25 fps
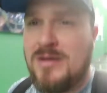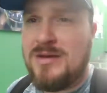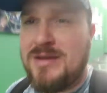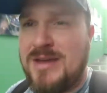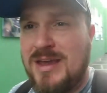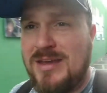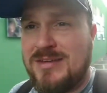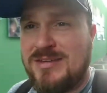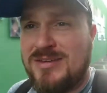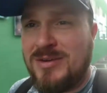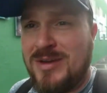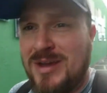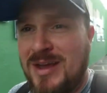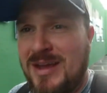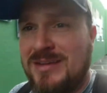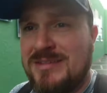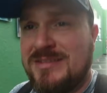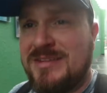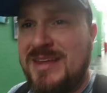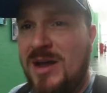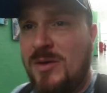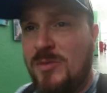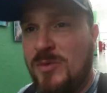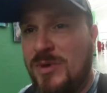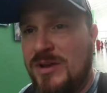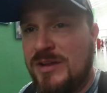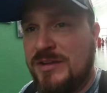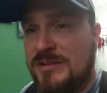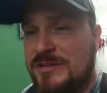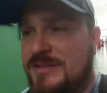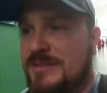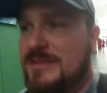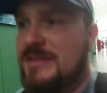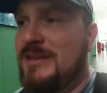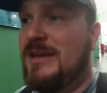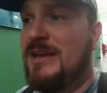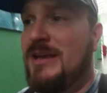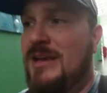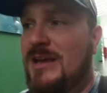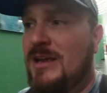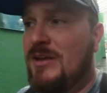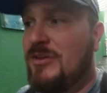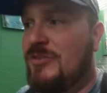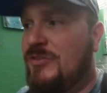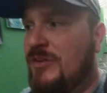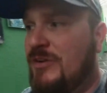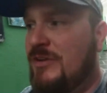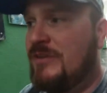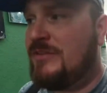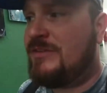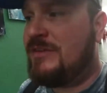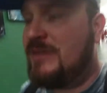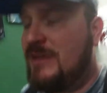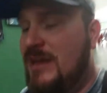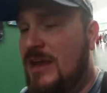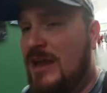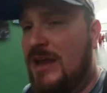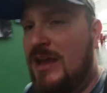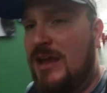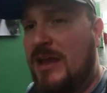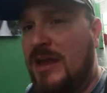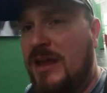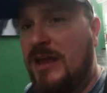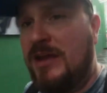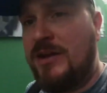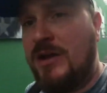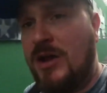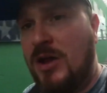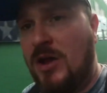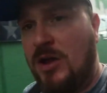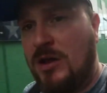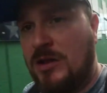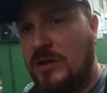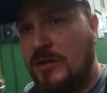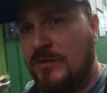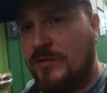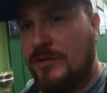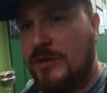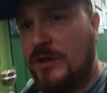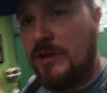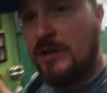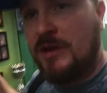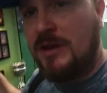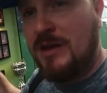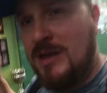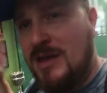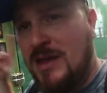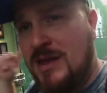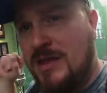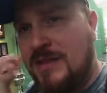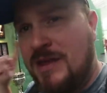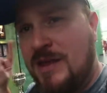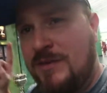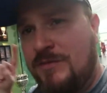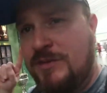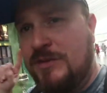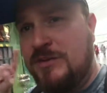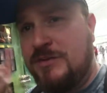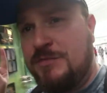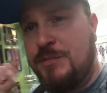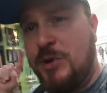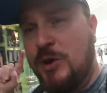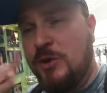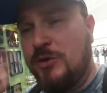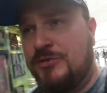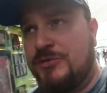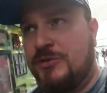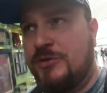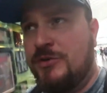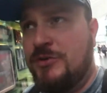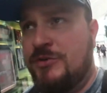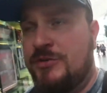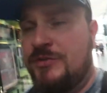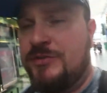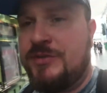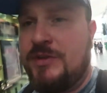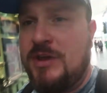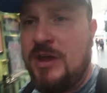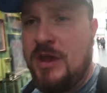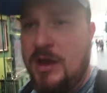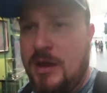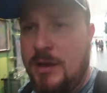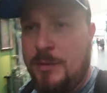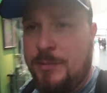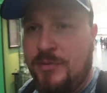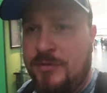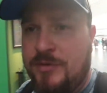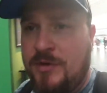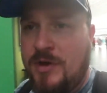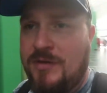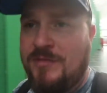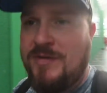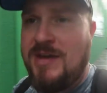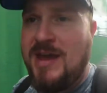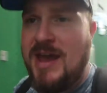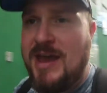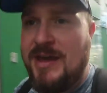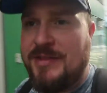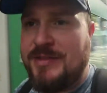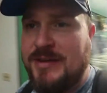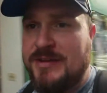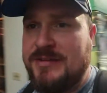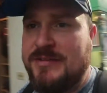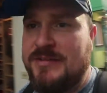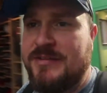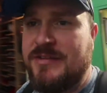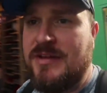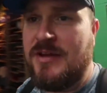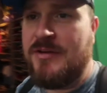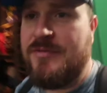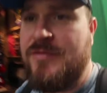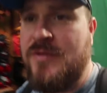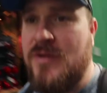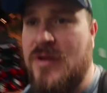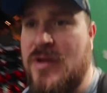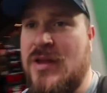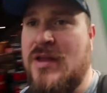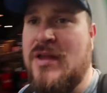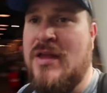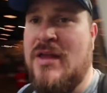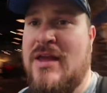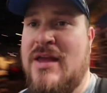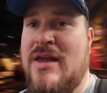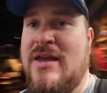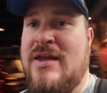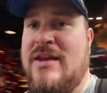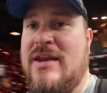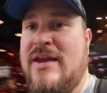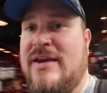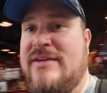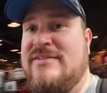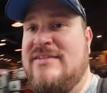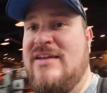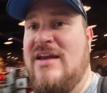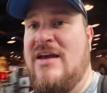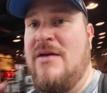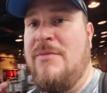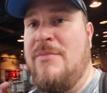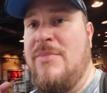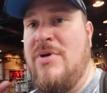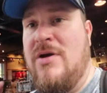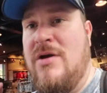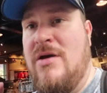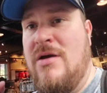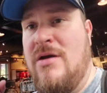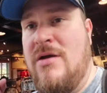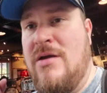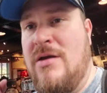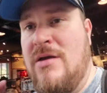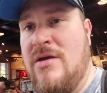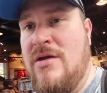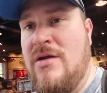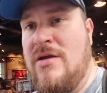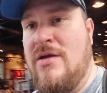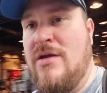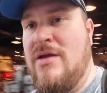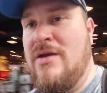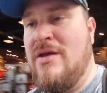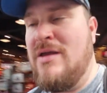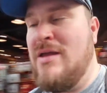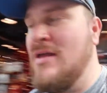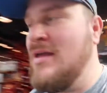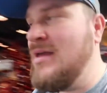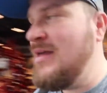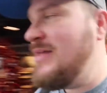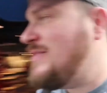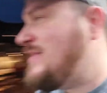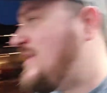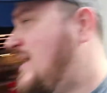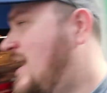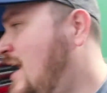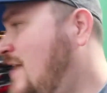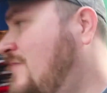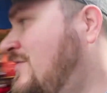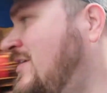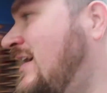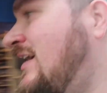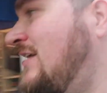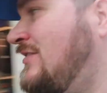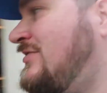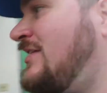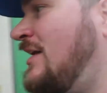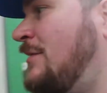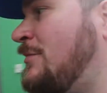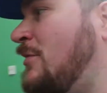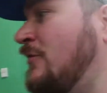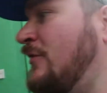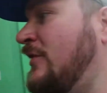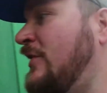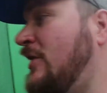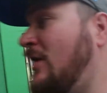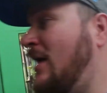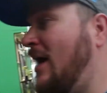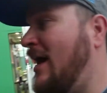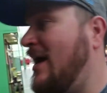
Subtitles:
Okay, so guys, that was the entrance and all of they have all these posters up of athletes and stuff. Next up, they have a gift shop over here.